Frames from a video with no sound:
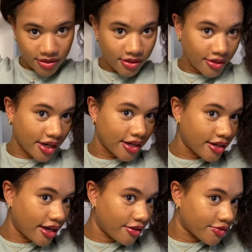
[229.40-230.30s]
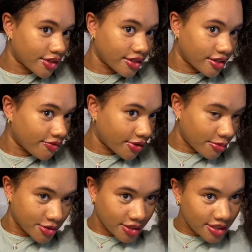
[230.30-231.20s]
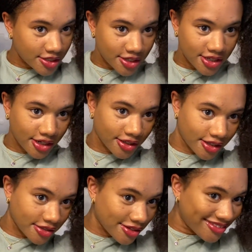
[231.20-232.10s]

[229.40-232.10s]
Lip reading: Okay, I don't feel like looking for them, so let's just tuck this.